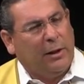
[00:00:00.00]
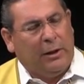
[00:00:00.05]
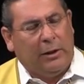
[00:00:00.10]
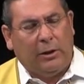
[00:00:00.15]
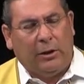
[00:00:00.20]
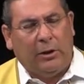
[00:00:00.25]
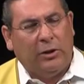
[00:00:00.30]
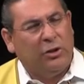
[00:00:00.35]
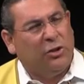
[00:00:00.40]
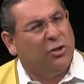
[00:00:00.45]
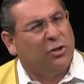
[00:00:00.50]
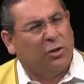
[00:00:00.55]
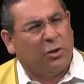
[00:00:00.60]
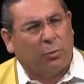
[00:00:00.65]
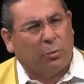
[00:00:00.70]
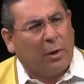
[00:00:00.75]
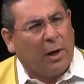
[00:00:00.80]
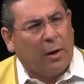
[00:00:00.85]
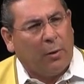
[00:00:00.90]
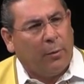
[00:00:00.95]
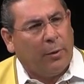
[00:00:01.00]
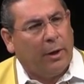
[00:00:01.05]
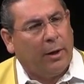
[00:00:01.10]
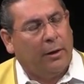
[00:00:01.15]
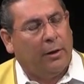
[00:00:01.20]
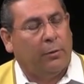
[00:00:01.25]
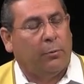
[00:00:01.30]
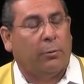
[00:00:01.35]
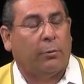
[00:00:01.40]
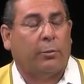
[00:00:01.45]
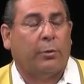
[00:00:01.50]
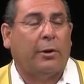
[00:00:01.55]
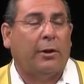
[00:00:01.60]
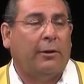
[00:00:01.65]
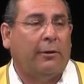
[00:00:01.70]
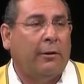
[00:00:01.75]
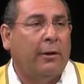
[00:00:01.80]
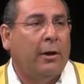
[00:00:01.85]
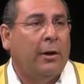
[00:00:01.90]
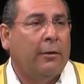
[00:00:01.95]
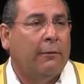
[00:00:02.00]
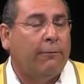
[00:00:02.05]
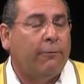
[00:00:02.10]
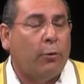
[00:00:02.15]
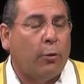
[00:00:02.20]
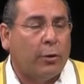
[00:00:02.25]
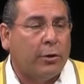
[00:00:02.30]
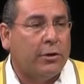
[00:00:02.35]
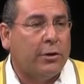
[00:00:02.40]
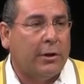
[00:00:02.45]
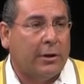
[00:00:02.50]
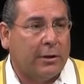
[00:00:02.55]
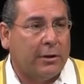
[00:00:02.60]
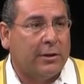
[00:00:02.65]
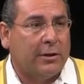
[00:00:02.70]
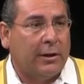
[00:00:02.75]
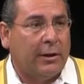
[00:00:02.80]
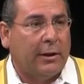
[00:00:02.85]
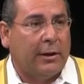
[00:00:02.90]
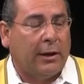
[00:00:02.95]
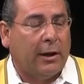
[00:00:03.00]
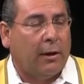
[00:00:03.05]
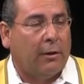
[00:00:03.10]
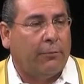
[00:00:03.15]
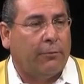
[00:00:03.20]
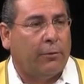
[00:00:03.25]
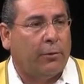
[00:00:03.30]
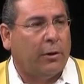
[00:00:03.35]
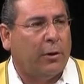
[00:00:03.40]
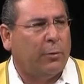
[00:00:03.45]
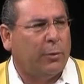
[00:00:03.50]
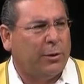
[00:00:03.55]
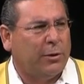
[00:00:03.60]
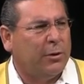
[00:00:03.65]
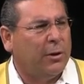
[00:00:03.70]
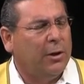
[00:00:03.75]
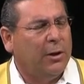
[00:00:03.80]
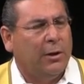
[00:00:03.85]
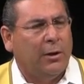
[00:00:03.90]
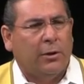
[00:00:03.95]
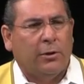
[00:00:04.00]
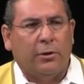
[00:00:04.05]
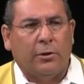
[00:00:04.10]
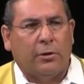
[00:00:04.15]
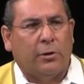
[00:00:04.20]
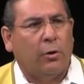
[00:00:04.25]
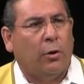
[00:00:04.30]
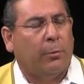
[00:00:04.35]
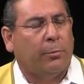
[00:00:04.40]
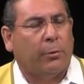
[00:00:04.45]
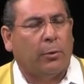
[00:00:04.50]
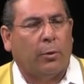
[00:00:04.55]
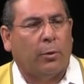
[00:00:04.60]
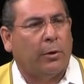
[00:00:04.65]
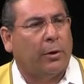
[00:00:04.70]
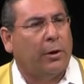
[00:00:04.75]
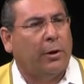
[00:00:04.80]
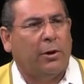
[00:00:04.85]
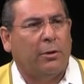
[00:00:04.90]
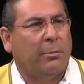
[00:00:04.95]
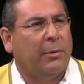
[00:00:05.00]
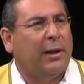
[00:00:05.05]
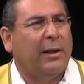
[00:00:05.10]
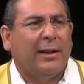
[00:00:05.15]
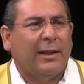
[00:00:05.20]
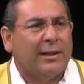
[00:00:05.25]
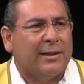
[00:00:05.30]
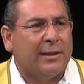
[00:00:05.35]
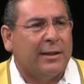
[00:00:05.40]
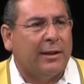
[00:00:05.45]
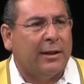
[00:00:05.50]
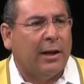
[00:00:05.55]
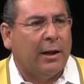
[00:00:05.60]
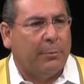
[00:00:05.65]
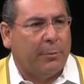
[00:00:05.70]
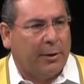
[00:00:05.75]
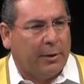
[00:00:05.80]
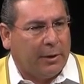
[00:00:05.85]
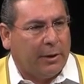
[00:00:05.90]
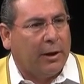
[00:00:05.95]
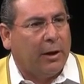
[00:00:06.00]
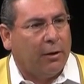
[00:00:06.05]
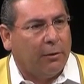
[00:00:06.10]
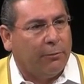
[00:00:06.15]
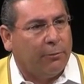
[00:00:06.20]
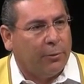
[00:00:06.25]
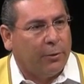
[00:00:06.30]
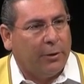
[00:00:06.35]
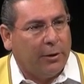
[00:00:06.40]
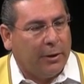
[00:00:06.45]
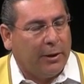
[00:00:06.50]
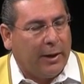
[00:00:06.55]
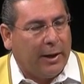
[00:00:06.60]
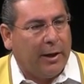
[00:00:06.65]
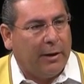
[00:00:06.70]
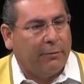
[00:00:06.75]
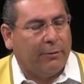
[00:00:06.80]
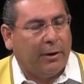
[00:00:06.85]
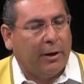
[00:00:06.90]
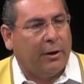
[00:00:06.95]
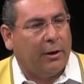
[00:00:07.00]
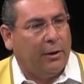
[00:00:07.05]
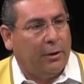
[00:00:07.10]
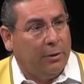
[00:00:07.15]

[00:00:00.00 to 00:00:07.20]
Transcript: in, in just the right way that we're really fortunate to see in California, which you go up to Oregon, you might not see that, but in mm-hmm. California you have that.